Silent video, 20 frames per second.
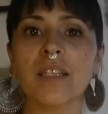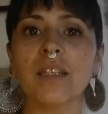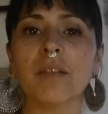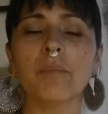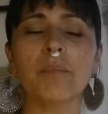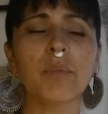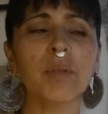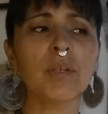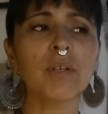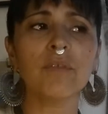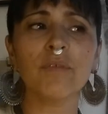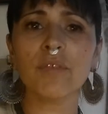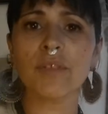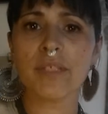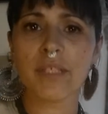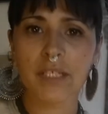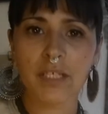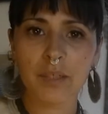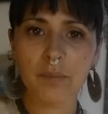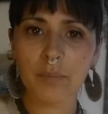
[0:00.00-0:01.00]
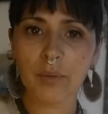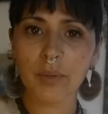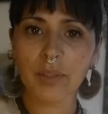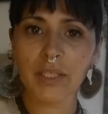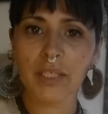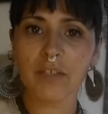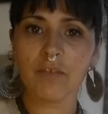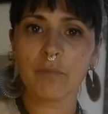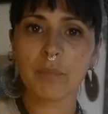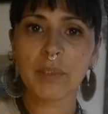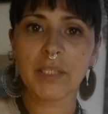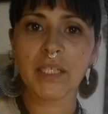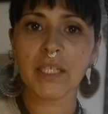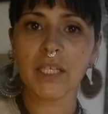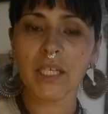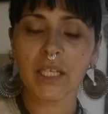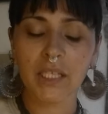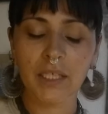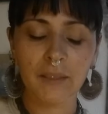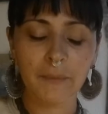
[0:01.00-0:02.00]
the beautiful ceremony of
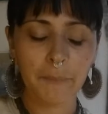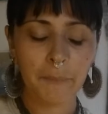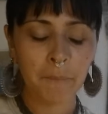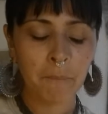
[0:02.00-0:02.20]
bleeding.